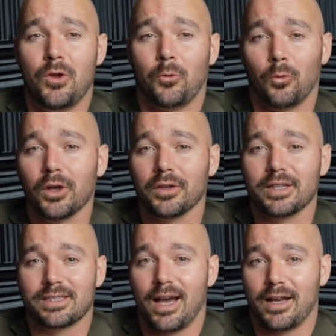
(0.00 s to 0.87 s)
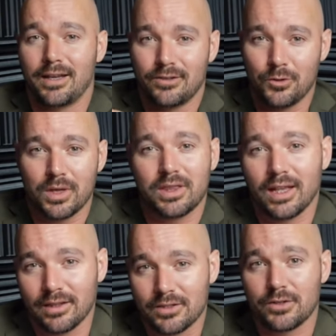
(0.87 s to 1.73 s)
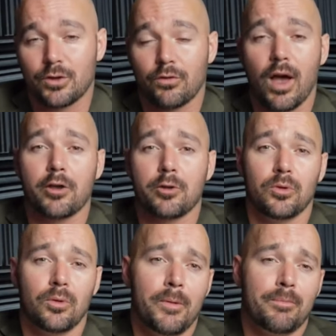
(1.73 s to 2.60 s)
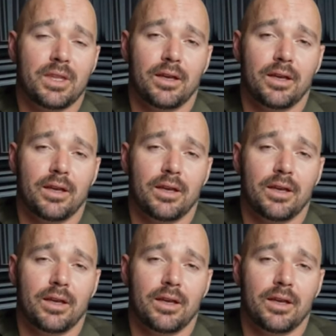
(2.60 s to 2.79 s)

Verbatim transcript: really deciding do we think listings are valuable?